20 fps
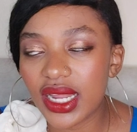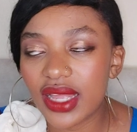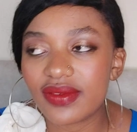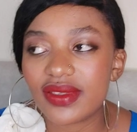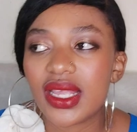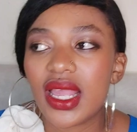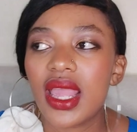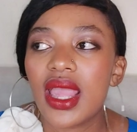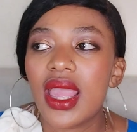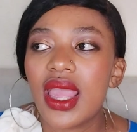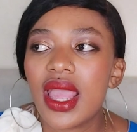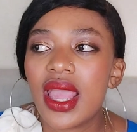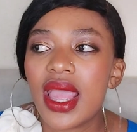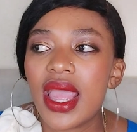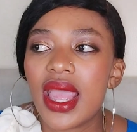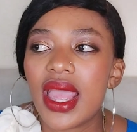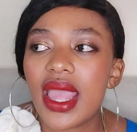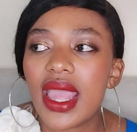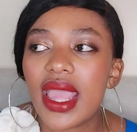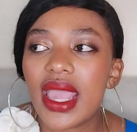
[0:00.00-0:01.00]
loves.
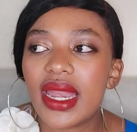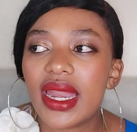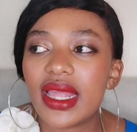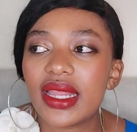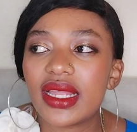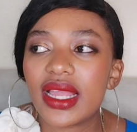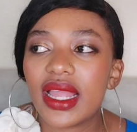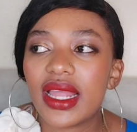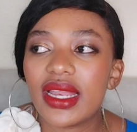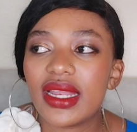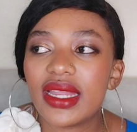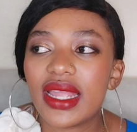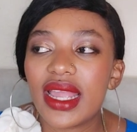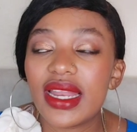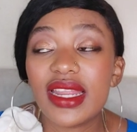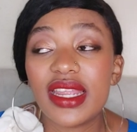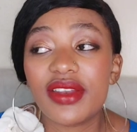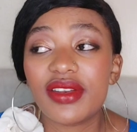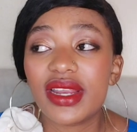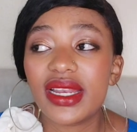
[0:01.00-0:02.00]
And, I, and,
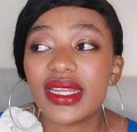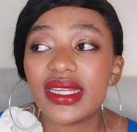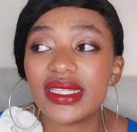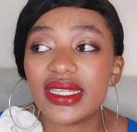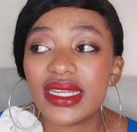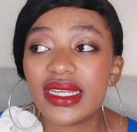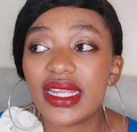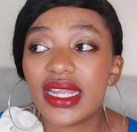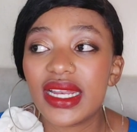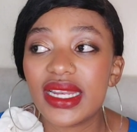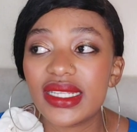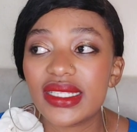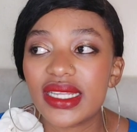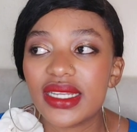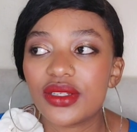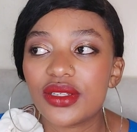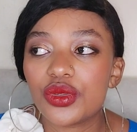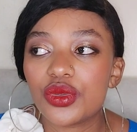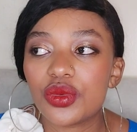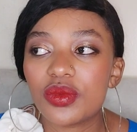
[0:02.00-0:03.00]
and he really did. He
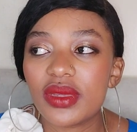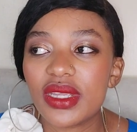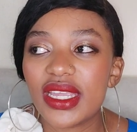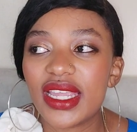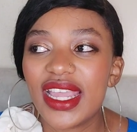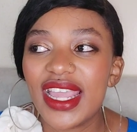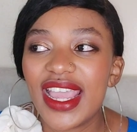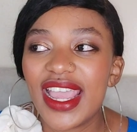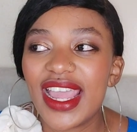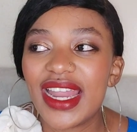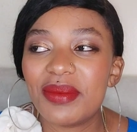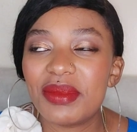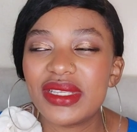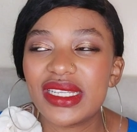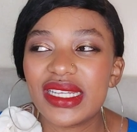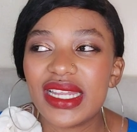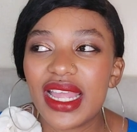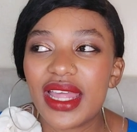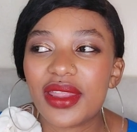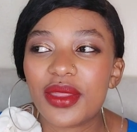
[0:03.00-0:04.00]
listened to me. And
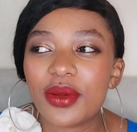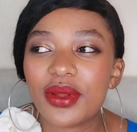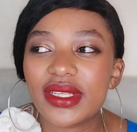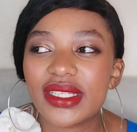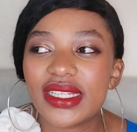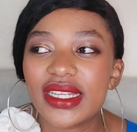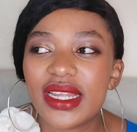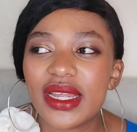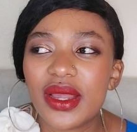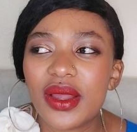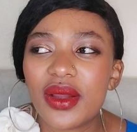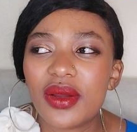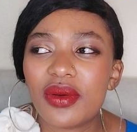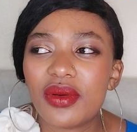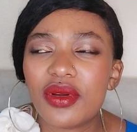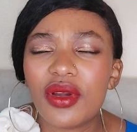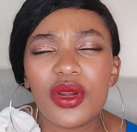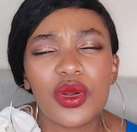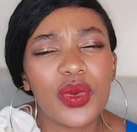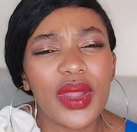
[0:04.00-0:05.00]
immediately I thought,
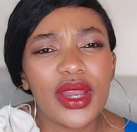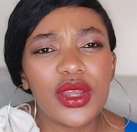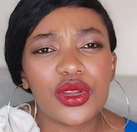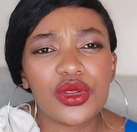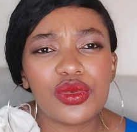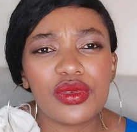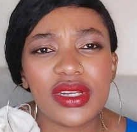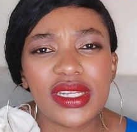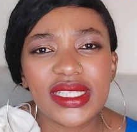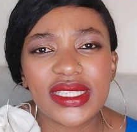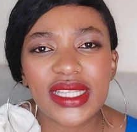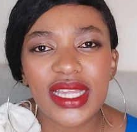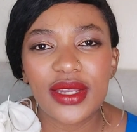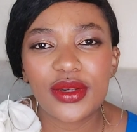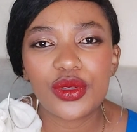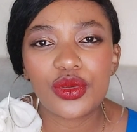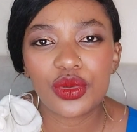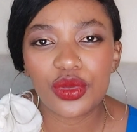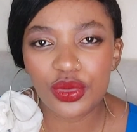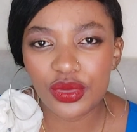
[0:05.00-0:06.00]
God, why do you
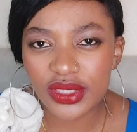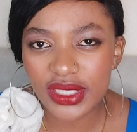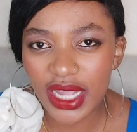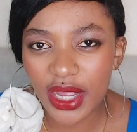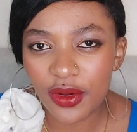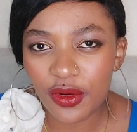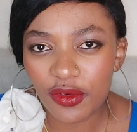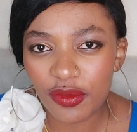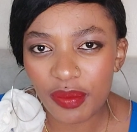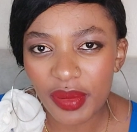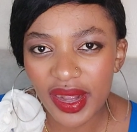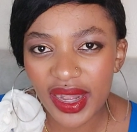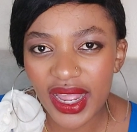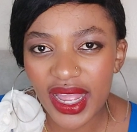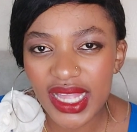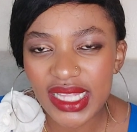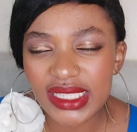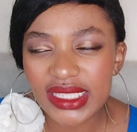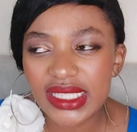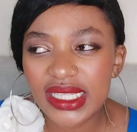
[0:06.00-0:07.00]
listen to those kind of
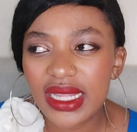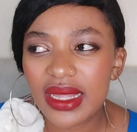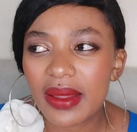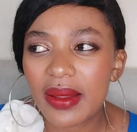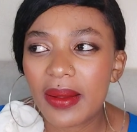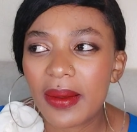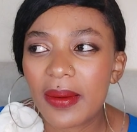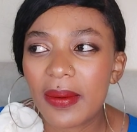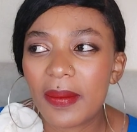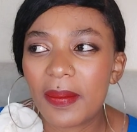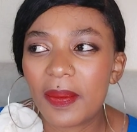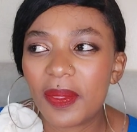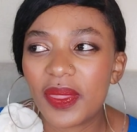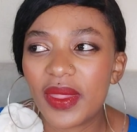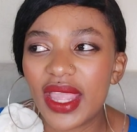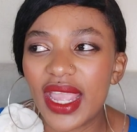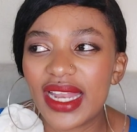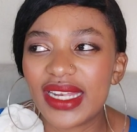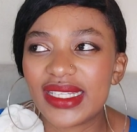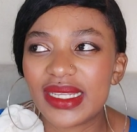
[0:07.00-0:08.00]
prayers?
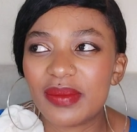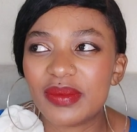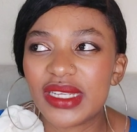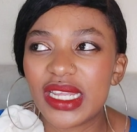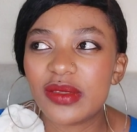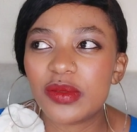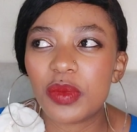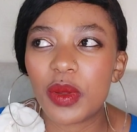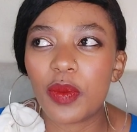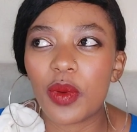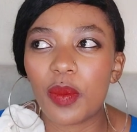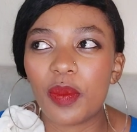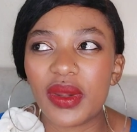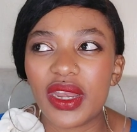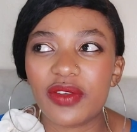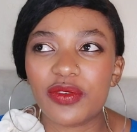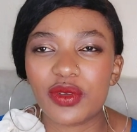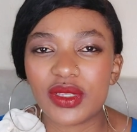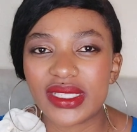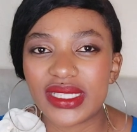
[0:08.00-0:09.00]
and sometimes people
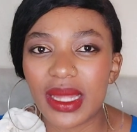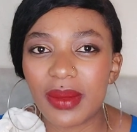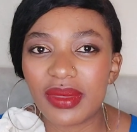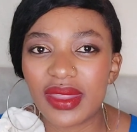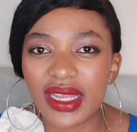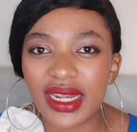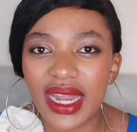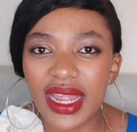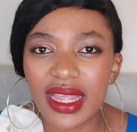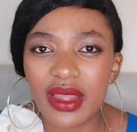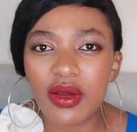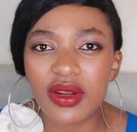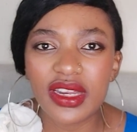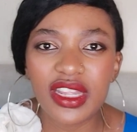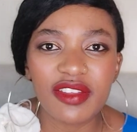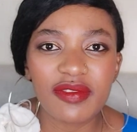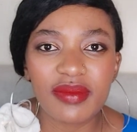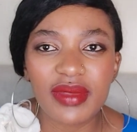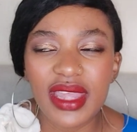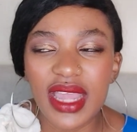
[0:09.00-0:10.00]
pray for something like god
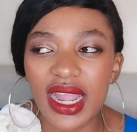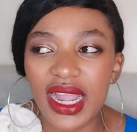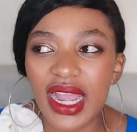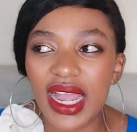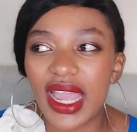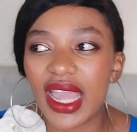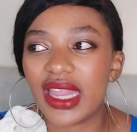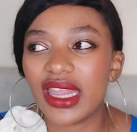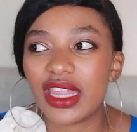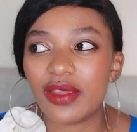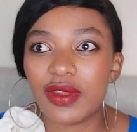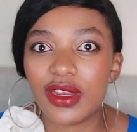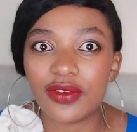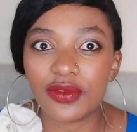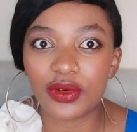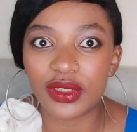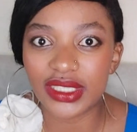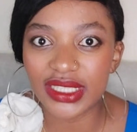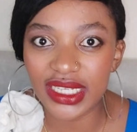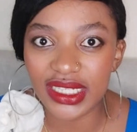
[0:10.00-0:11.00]
give me a car and they wait
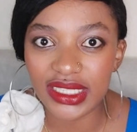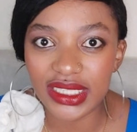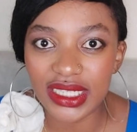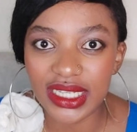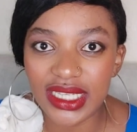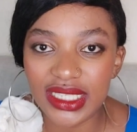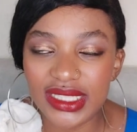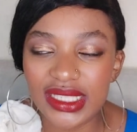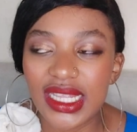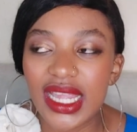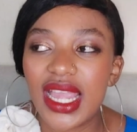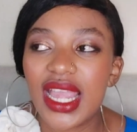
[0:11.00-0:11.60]
for 10 years